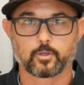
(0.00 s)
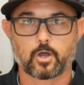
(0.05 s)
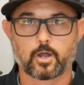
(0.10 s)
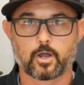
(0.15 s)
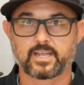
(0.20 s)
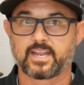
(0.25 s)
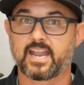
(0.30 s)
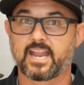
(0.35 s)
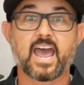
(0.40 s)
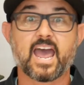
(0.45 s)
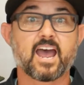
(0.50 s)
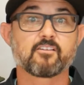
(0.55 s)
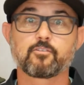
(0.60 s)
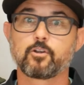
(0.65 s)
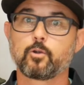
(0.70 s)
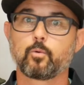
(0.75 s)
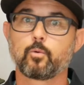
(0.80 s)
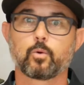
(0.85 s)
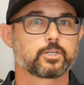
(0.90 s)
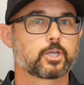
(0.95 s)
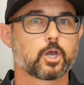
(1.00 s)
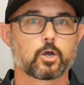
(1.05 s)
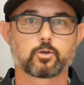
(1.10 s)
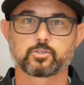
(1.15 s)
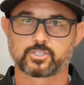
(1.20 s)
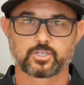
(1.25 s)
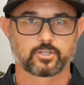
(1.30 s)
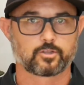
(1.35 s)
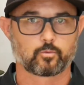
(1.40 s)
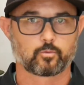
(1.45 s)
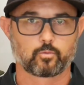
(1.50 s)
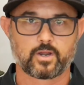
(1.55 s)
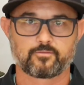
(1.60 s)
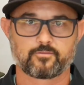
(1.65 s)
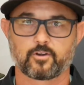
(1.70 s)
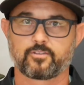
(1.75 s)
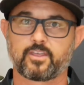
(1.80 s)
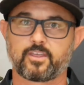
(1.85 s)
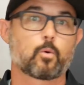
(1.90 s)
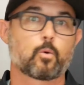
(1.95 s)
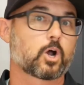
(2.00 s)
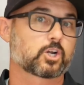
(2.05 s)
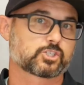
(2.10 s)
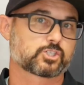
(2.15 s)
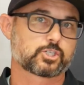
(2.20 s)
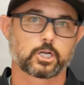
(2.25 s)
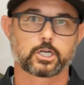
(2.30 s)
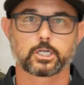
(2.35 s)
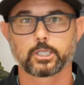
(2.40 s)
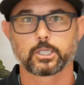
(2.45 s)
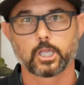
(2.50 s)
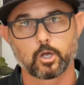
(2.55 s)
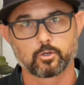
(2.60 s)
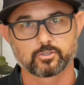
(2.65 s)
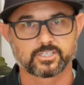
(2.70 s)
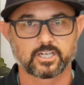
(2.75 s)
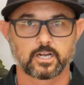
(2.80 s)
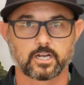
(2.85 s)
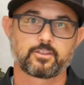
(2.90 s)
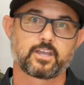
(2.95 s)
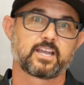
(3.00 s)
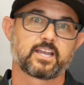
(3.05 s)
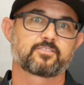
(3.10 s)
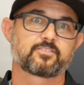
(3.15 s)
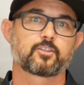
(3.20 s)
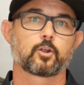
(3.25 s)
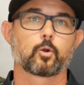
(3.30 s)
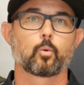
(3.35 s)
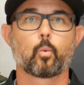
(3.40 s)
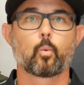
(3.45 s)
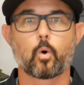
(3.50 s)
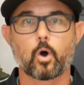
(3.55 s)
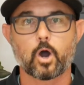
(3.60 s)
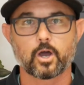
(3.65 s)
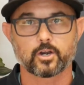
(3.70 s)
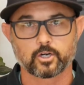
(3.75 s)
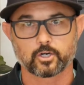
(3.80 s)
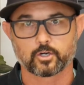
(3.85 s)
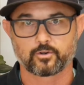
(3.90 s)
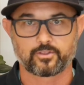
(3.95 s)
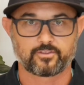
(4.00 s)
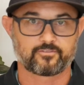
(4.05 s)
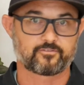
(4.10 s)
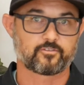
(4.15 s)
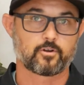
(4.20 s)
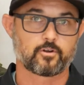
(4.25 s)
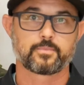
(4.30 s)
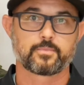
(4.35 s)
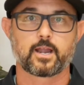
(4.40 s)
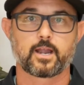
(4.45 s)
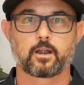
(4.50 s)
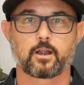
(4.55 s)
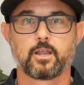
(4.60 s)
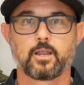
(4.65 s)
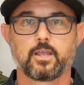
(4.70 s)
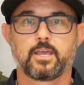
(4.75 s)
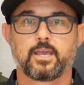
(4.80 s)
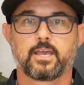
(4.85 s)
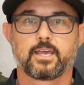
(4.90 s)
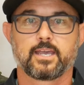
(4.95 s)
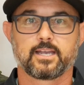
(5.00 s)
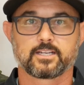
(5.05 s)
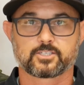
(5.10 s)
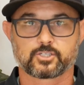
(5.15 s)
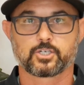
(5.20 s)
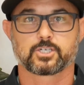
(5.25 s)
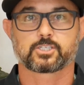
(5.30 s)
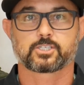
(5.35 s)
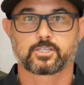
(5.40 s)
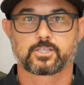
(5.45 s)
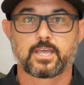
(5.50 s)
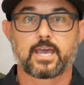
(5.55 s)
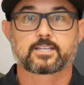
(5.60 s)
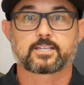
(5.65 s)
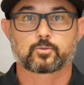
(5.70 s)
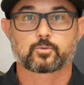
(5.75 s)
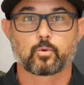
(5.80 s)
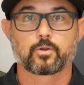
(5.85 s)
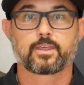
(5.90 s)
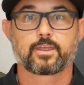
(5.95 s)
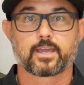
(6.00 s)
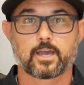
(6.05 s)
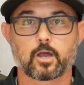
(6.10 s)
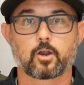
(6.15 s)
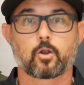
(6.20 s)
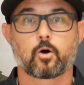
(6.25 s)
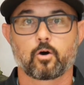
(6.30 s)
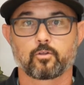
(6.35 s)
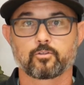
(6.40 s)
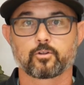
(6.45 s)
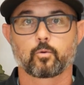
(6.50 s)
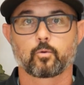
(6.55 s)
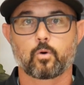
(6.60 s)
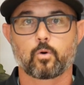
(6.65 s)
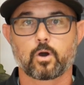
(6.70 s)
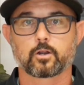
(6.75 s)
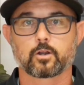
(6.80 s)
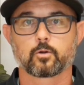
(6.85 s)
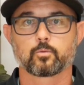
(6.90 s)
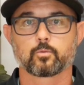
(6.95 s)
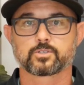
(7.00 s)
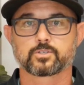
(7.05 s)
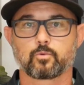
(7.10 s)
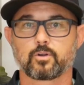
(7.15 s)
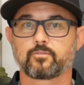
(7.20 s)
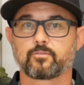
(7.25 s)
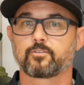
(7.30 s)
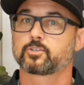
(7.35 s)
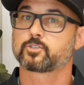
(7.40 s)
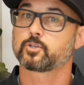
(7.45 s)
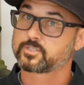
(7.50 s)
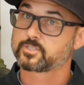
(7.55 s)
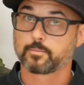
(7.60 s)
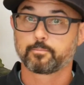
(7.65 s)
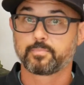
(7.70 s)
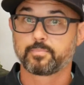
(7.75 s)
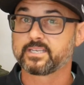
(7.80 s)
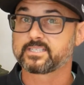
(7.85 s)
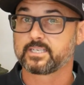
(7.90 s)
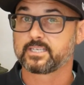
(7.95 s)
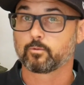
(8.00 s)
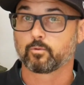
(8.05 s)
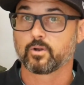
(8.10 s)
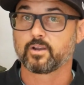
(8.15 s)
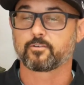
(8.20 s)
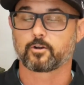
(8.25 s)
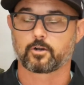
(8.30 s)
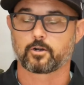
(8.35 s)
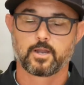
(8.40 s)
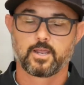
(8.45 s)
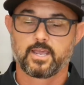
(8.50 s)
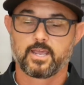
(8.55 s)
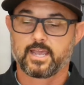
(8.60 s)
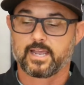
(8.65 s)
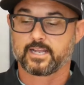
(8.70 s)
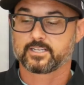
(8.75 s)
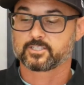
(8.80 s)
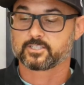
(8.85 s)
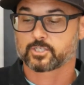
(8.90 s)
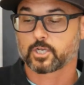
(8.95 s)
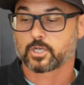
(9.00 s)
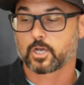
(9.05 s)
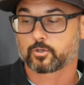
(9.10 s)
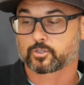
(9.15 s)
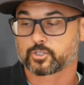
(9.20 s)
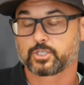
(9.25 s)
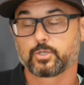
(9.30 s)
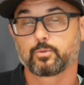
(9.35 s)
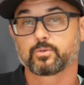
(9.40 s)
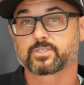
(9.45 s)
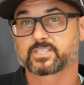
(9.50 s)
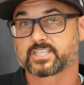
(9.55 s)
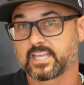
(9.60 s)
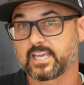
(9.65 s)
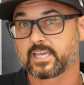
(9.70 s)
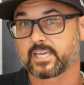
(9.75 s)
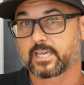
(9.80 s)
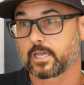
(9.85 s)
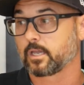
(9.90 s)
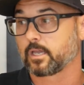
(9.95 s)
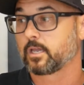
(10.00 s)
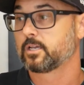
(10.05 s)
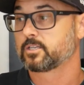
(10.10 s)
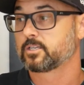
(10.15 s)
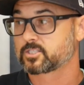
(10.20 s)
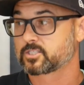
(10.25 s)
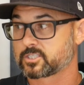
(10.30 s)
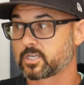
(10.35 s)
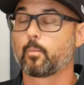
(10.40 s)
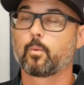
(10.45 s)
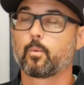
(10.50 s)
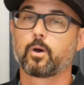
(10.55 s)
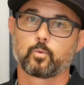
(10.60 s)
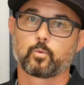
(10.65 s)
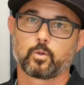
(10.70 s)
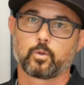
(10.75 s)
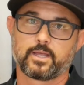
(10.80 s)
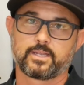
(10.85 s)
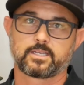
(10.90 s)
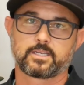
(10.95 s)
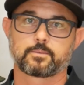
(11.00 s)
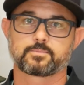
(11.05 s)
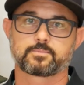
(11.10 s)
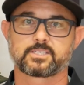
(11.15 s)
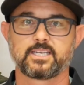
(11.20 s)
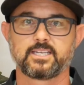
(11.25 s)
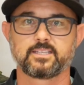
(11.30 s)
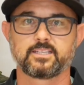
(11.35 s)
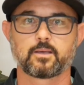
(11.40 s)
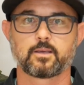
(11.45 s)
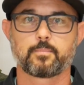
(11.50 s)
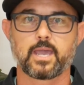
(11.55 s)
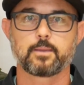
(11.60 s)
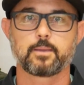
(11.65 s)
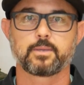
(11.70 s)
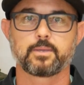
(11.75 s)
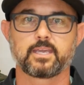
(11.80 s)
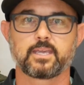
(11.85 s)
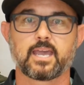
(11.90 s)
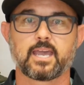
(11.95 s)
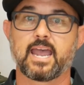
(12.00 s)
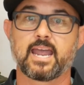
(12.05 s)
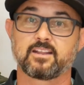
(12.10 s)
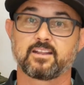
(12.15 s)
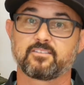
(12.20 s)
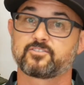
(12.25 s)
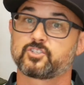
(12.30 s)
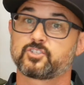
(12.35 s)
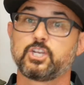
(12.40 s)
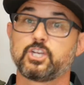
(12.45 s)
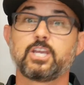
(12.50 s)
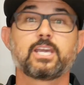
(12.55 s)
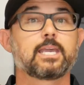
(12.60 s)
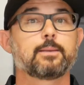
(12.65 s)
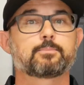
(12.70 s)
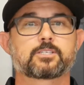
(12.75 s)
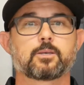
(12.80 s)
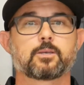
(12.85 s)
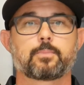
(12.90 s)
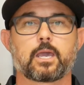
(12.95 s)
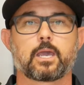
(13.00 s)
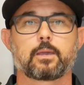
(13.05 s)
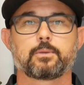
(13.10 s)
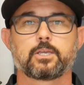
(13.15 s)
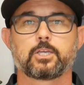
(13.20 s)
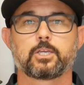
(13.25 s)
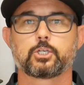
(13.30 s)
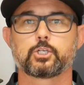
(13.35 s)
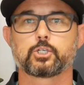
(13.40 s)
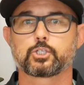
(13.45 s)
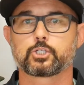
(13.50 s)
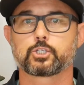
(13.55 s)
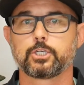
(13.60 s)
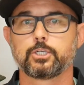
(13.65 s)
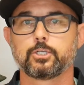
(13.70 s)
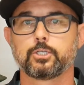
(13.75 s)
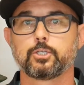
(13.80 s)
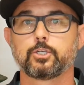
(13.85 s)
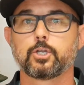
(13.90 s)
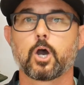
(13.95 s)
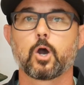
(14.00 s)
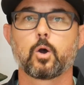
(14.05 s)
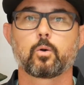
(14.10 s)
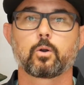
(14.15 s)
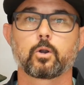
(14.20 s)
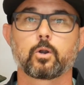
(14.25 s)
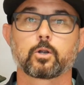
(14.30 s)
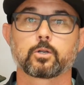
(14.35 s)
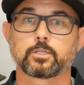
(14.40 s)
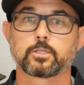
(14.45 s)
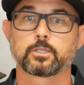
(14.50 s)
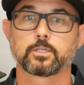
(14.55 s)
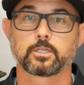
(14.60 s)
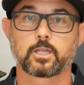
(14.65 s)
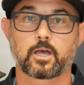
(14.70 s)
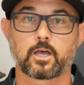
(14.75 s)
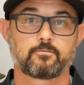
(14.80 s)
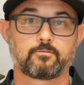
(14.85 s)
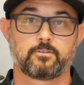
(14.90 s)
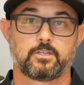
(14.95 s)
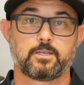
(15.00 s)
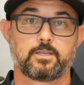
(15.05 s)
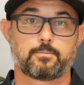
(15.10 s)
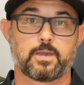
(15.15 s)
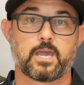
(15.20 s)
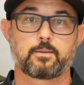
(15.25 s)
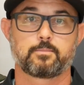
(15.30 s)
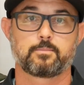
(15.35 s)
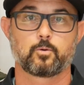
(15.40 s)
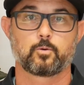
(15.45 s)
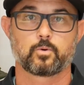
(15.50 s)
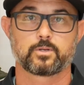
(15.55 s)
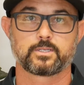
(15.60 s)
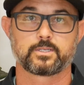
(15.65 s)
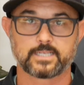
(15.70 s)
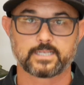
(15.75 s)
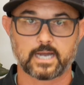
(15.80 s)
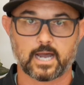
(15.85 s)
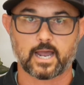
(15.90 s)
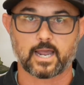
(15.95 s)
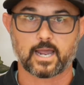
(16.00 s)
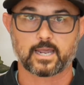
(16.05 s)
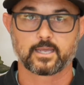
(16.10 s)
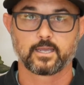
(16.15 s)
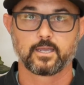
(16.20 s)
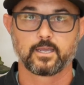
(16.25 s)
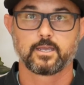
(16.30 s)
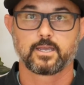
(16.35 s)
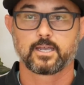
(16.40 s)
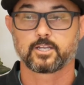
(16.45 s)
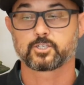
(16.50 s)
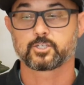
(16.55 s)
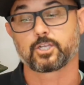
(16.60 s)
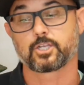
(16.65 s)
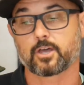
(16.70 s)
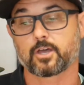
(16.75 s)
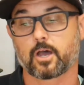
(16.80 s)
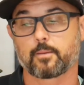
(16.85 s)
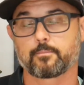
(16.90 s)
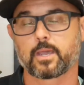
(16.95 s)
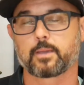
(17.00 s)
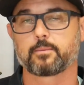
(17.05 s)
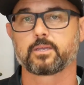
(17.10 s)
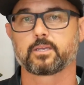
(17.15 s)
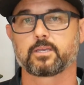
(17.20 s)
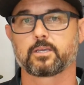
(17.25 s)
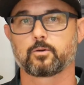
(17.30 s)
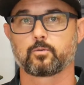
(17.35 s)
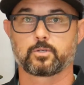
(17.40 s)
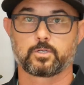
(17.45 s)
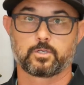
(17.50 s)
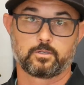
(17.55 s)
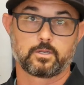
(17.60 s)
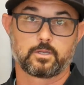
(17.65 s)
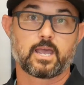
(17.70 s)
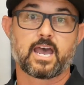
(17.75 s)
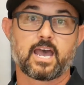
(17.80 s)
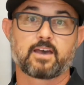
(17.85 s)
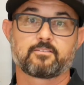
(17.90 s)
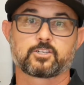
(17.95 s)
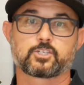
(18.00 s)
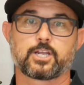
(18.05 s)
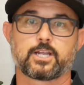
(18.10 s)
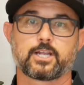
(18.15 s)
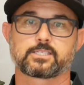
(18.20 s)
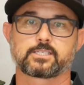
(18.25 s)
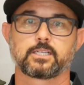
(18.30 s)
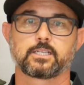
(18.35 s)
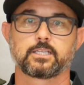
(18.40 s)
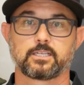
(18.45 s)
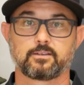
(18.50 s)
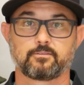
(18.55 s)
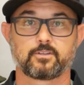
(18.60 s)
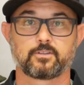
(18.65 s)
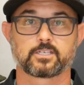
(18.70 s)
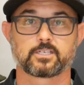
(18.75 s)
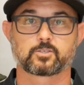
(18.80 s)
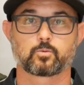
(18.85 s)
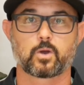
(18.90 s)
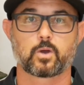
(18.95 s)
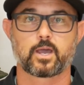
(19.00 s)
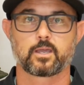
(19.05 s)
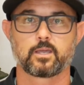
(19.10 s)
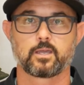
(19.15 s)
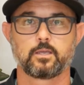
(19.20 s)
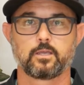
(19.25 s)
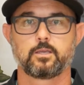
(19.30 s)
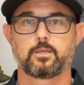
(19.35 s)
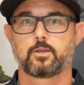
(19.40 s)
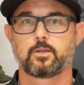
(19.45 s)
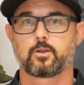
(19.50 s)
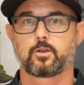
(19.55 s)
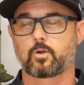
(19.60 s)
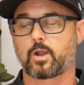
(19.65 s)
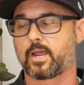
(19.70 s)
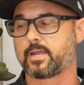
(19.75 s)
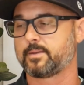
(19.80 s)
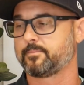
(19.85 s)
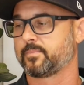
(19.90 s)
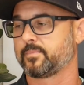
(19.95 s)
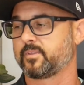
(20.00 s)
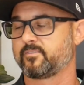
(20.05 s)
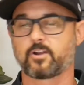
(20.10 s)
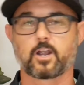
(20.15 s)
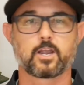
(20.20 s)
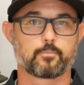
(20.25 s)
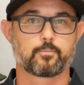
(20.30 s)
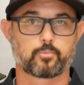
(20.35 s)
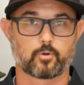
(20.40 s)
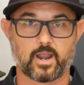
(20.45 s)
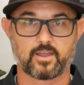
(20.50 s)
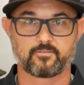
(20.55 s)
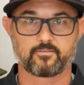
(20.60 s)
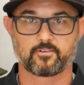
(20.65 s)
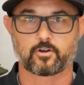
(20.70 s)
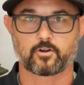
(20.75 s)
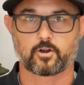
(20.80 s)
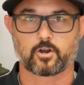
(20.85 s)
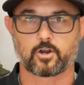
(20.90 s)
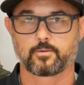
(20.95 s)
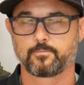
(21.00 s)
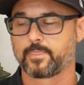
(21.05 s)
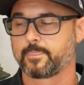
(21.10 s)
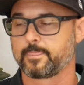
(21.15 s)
on it. Everyone goes to the river. They wash their clothes there. They get their water from there. It's just, that's where they got all their water, was in the river. So it was a busy river. And so she was thinking someone will end up seeing the baby, and if she keeps the baby, she know her lovely baby would die. And she thought maybe it would have a chance to live this way, right? Very brave of her.